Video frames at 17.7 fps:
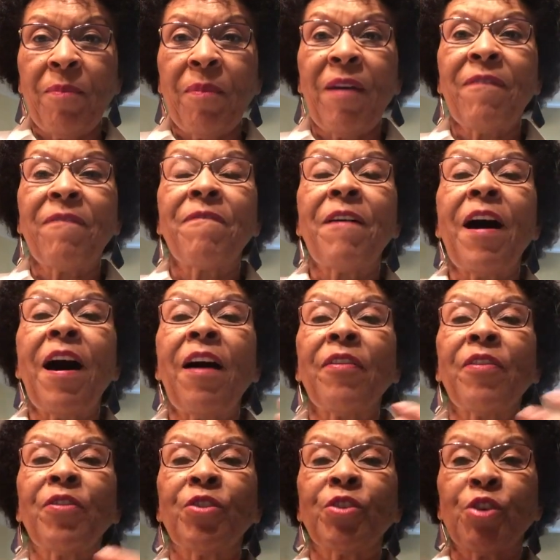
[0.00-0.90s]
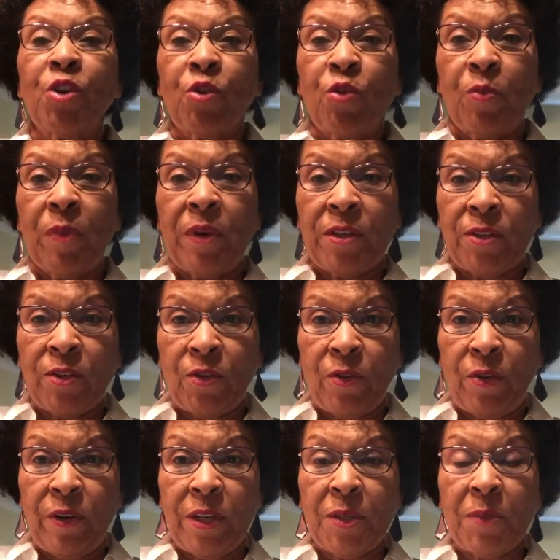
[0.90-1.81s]
My father told me
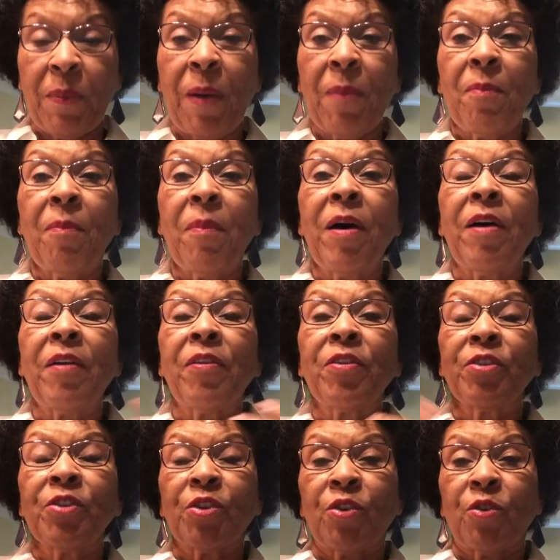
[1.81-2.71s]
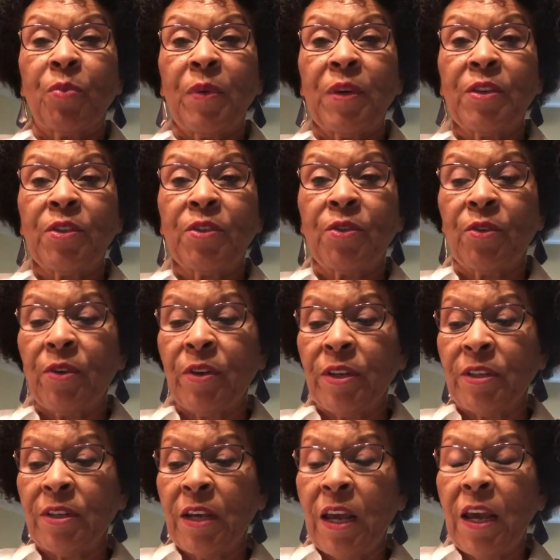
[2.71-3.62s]
stories. My mother told me
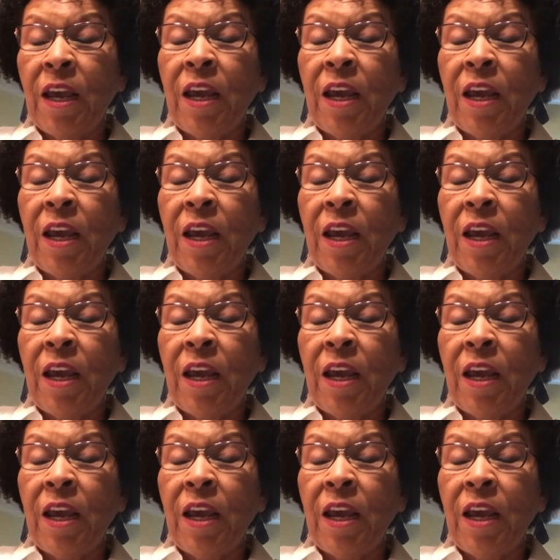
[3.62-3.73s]
stories.